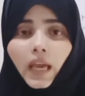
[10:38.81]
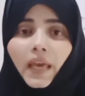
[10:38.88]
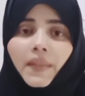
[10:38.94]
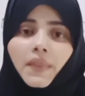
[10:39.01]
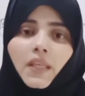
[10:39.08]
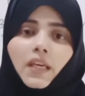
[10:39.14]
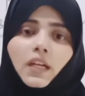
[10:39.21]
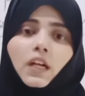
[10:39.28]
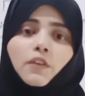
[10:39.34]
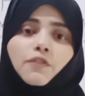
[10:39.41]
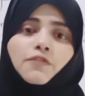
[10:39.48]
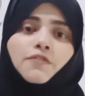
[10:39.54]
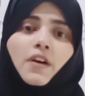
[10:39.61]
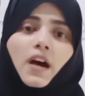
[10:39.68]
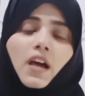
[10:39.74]
And there are
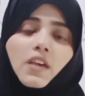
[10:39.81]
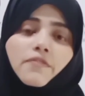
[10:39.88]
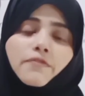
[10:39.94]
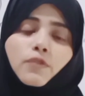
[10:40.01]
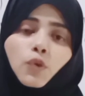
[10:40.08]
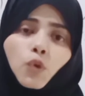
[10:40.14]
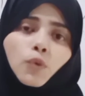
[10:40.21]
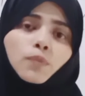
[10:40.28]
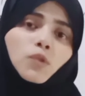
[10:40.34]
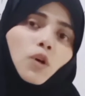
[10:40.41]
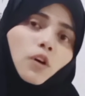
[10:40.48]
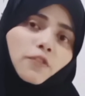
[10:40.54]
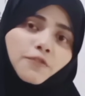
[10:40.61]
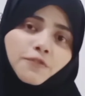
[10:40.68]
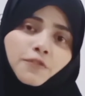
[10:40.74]
5 groups
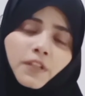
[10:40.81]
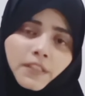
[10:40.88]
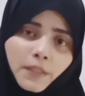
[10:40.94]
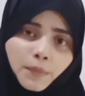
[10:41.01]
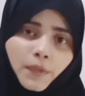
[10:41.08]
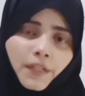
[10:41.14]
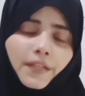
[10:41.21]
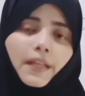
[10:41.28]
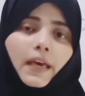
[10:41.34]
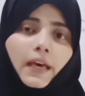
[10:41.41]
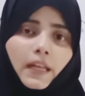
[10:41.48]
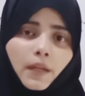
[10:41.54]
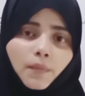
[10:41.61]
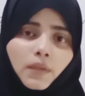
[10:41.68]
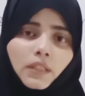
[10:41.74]
of vertebrate
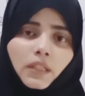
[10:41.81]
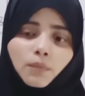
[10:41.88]
animal.